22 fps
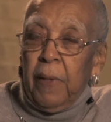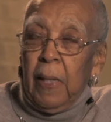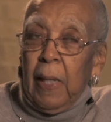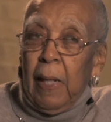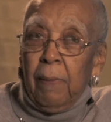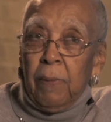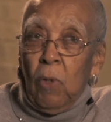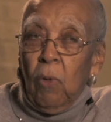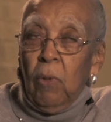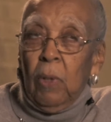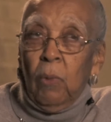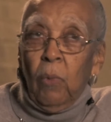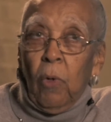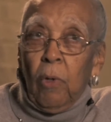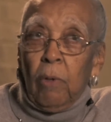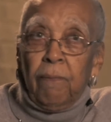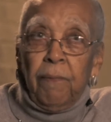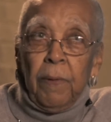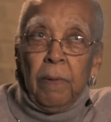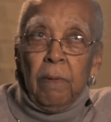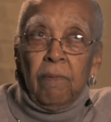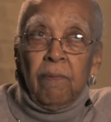I would only
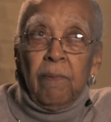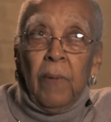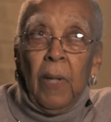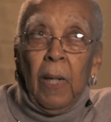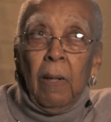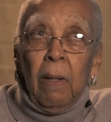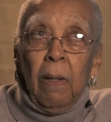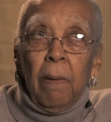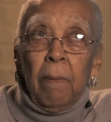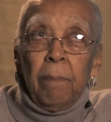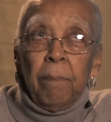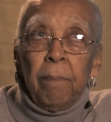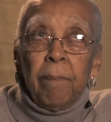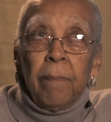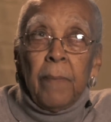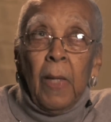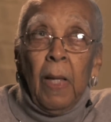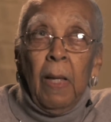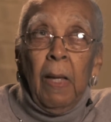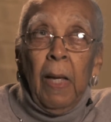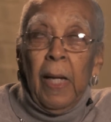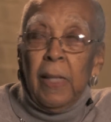work for
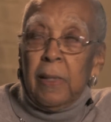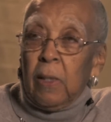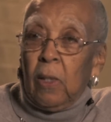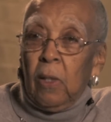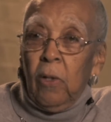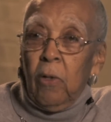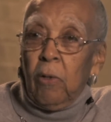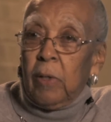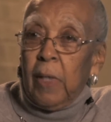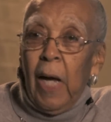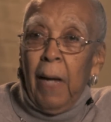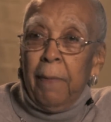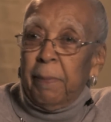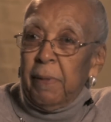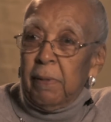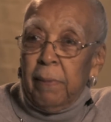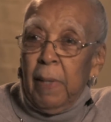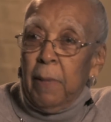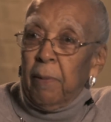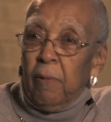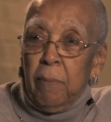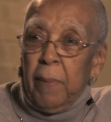as a clerk
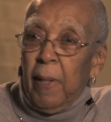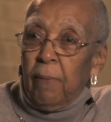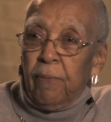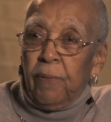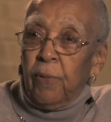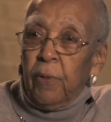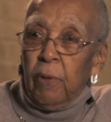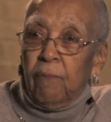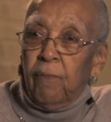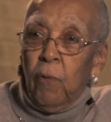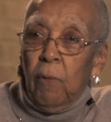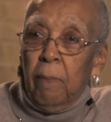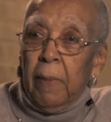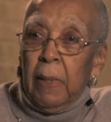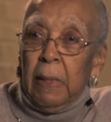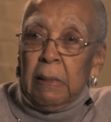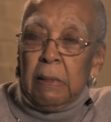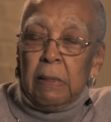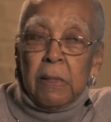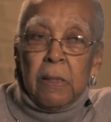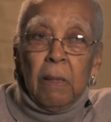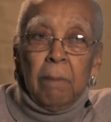typist maybe for about 3 or 4
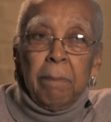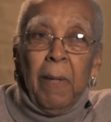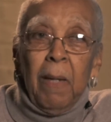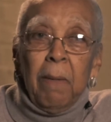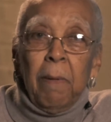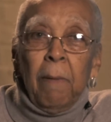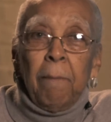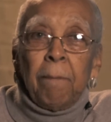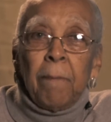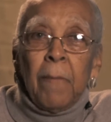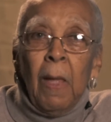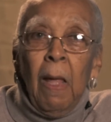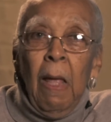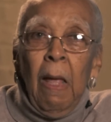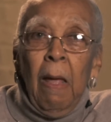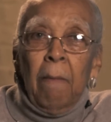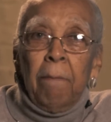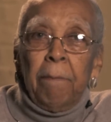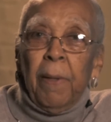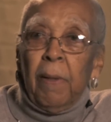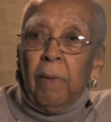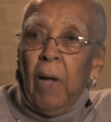months, or maybe.
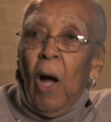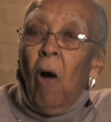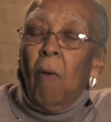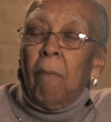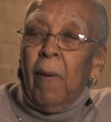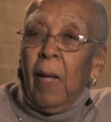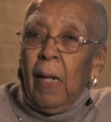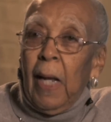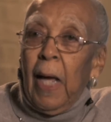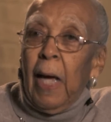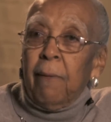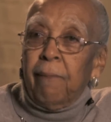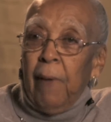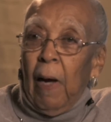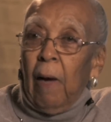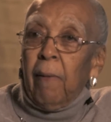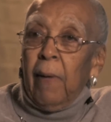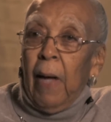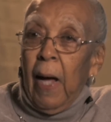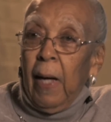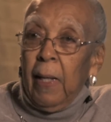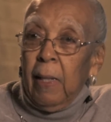But all my life,
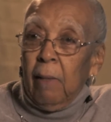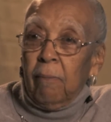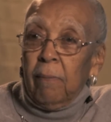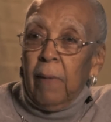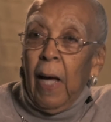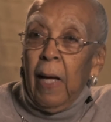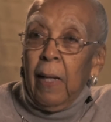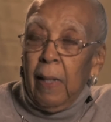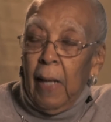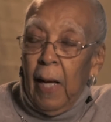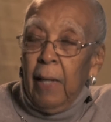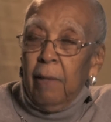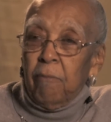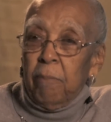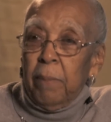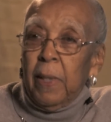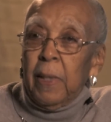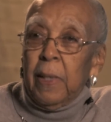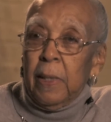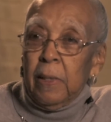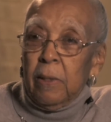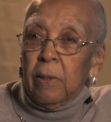I have
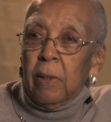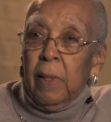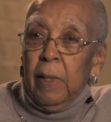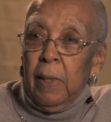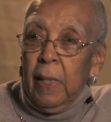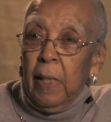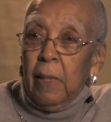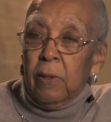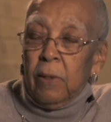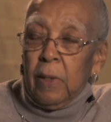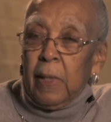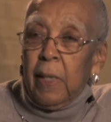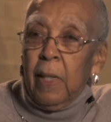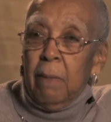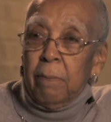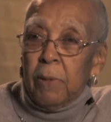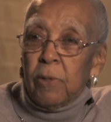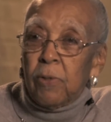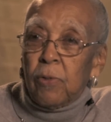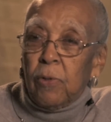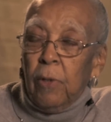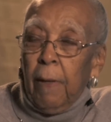been into
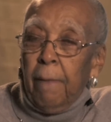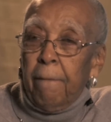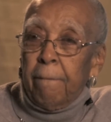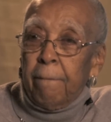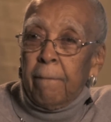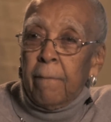chemistry.